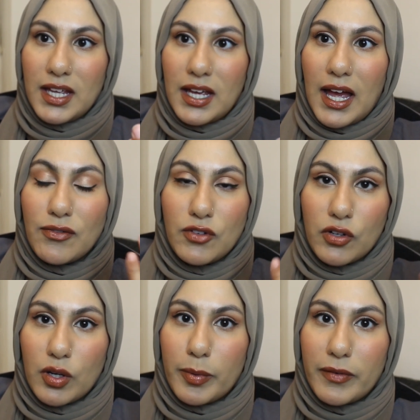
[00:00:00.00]
after a
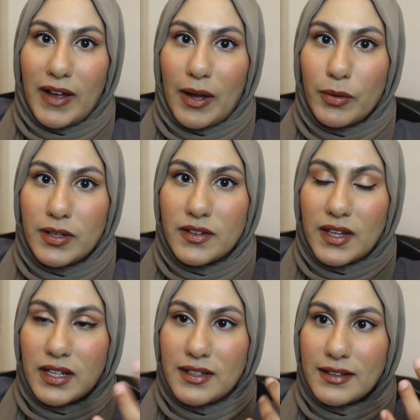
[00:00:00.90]
couple of hours
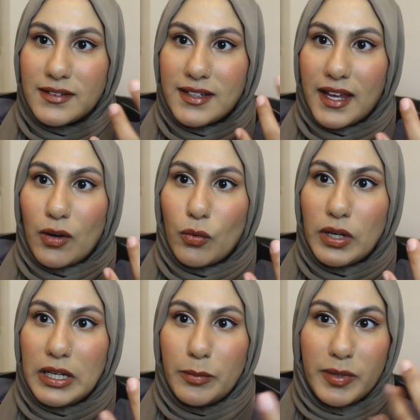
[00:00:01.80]
it tends to get
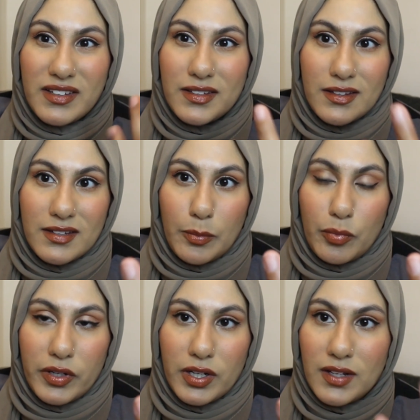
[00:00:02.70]
oily because of the
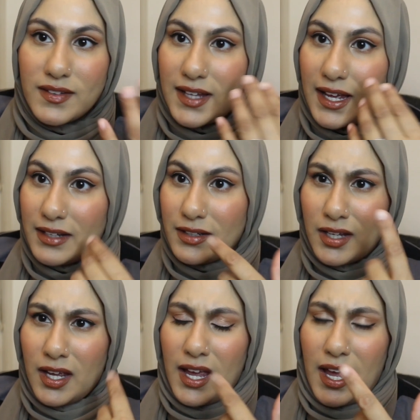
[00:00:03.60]
slipperiness and
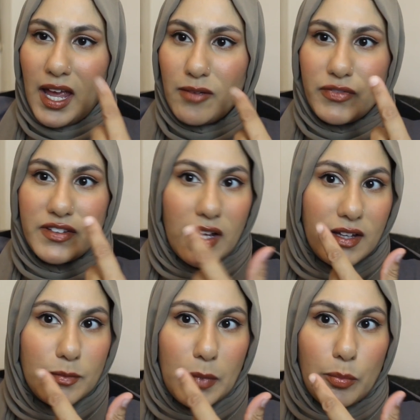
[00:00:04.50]

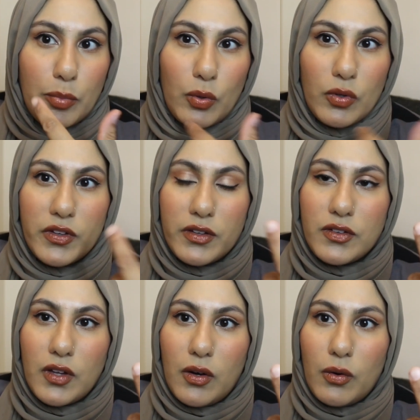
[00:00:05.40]
emphasize my pores.
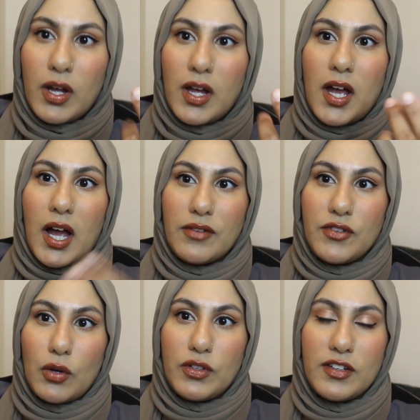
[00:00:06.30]
So I've
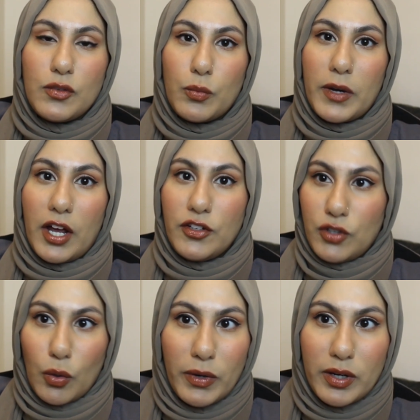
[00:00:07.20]
noticed when I
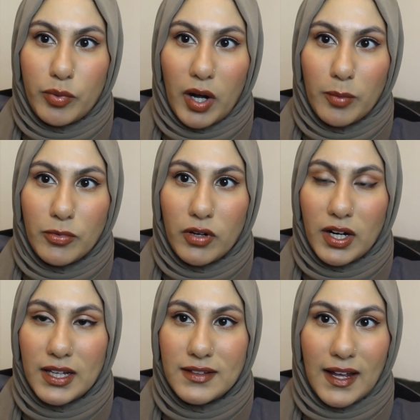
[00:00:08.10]
don't wear a primer on,
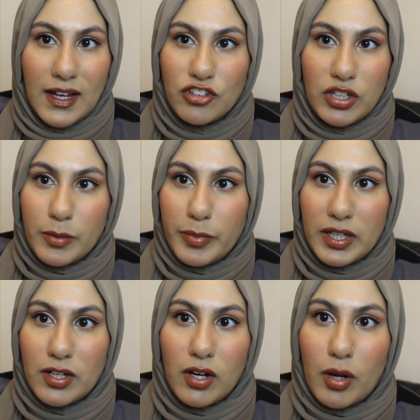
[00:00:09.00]
it's actually
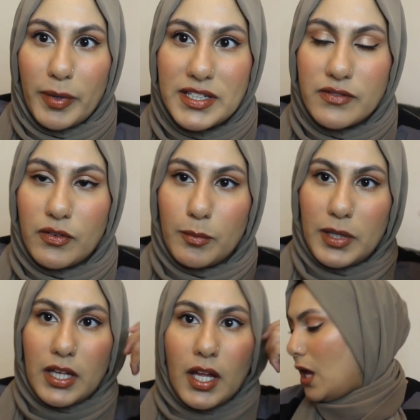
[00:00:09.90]
been a lot better for
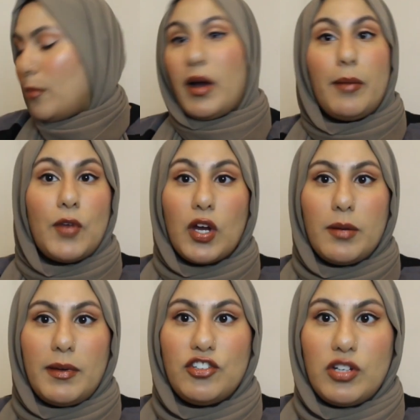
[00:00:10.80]
me, but I'm not going
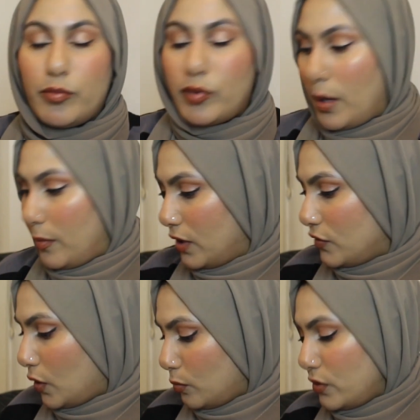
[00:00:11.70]
to mention a primer.
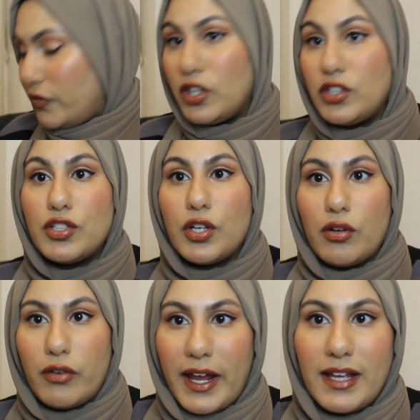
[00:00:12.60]
So moving on to
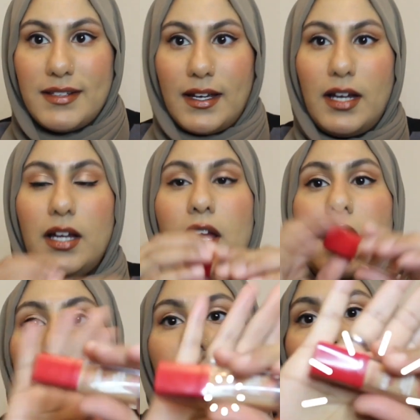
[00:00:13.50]
corrector. The